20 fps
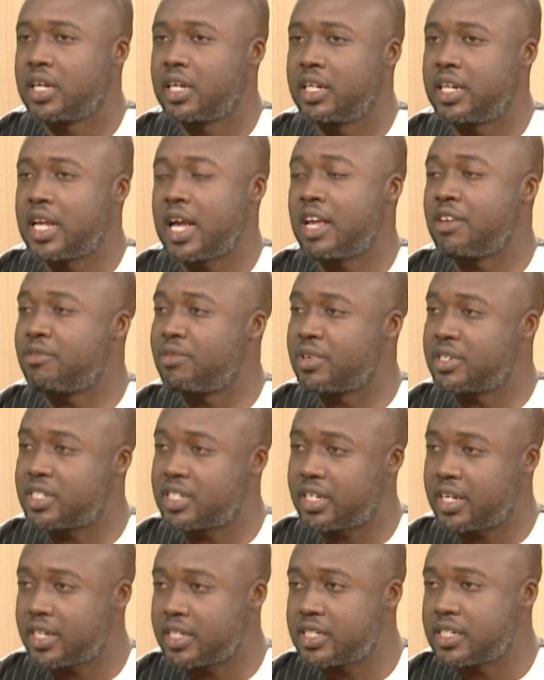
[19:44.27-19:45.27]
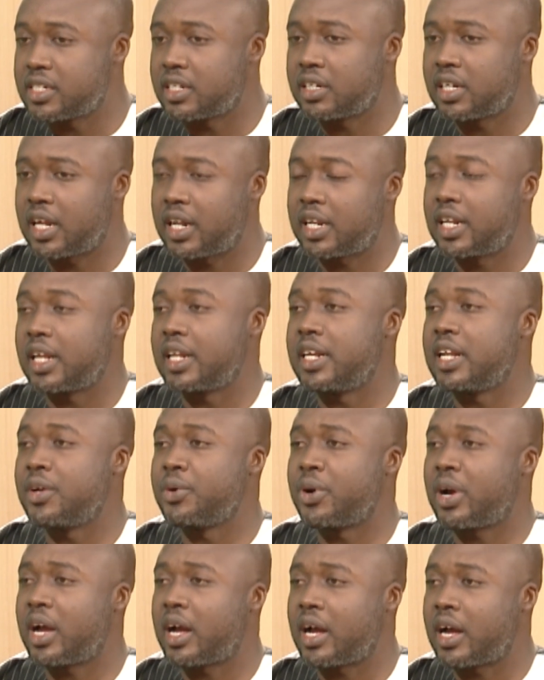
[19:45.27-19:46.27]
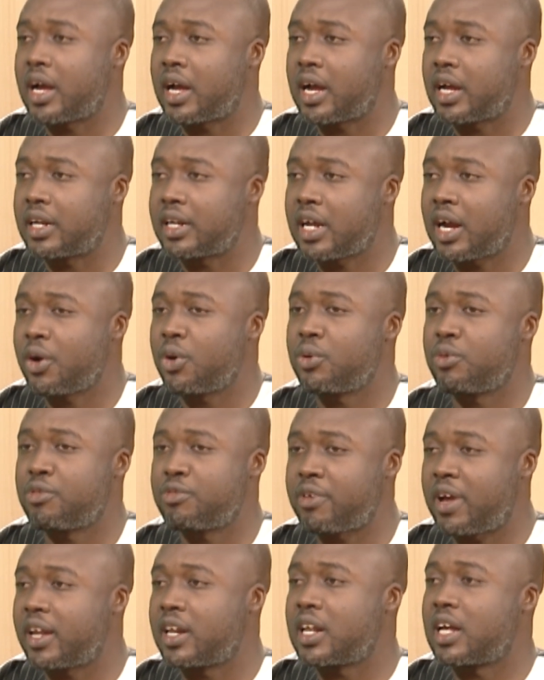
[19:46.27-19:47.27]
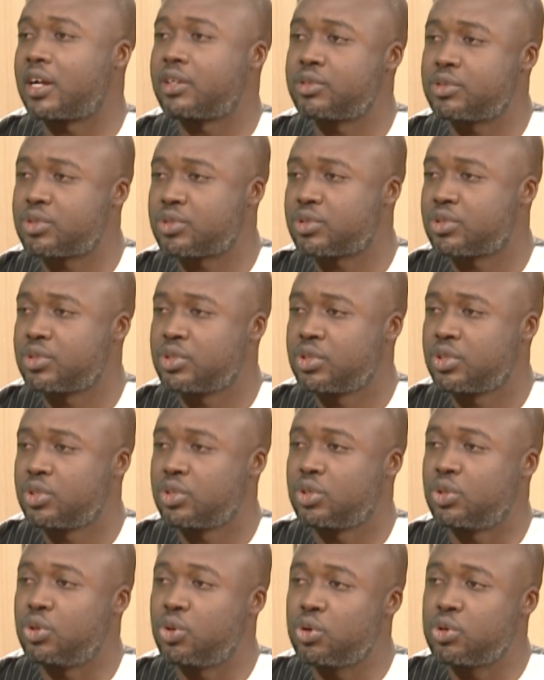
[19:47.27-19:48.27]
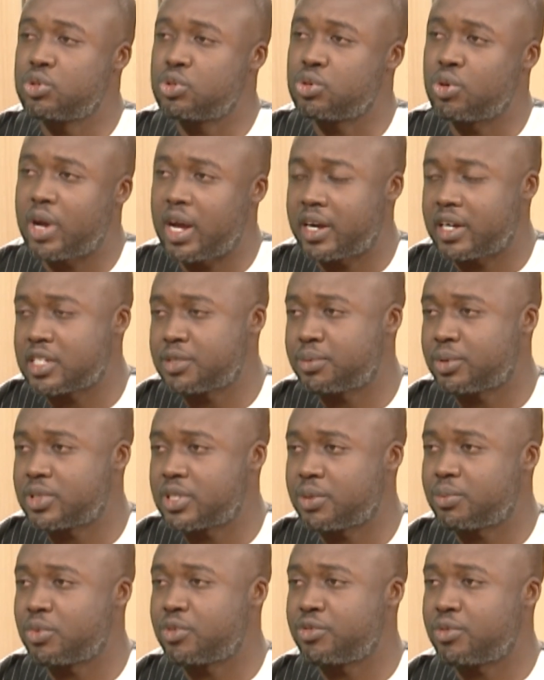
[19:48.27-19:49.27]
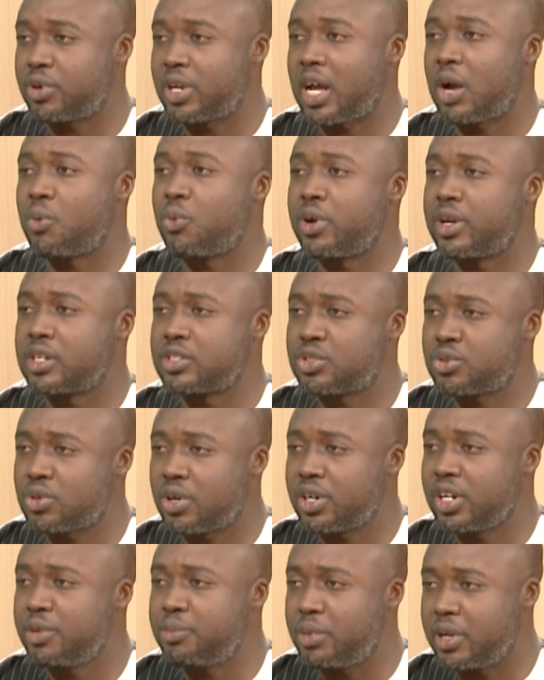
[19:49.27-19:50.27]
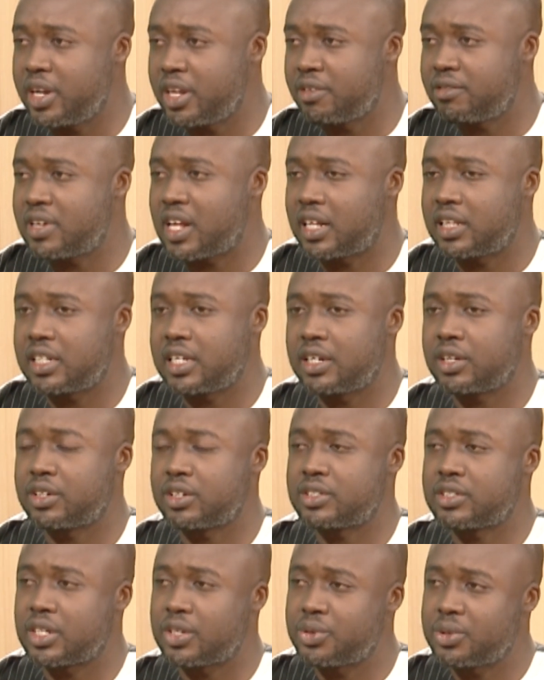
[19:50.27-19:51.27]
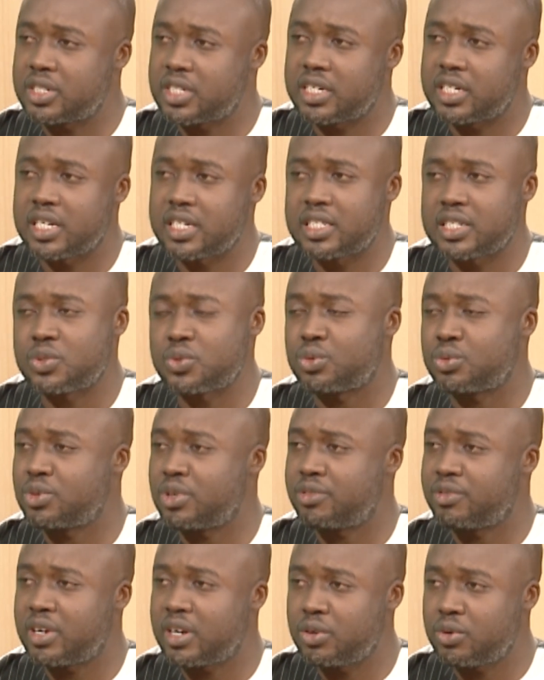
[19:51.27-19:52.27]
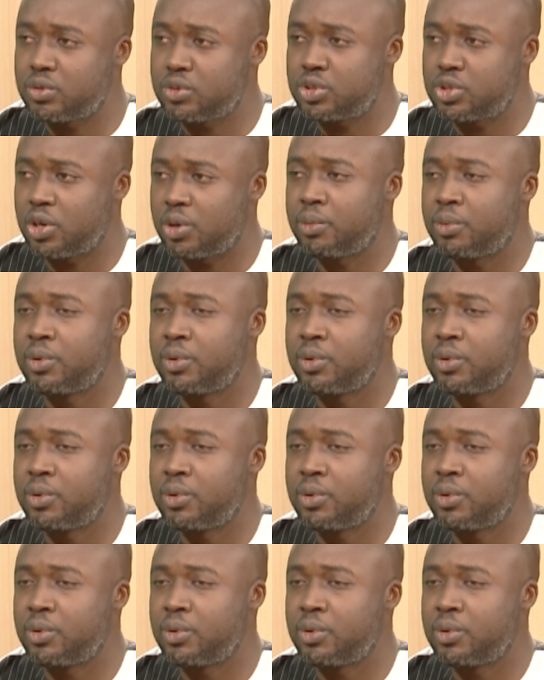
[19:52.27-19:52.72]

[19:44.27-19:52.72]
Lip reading: They are investigating, and then they are going to find out those who are responsible for it. And we strongly believe that the security agencies will do a very good job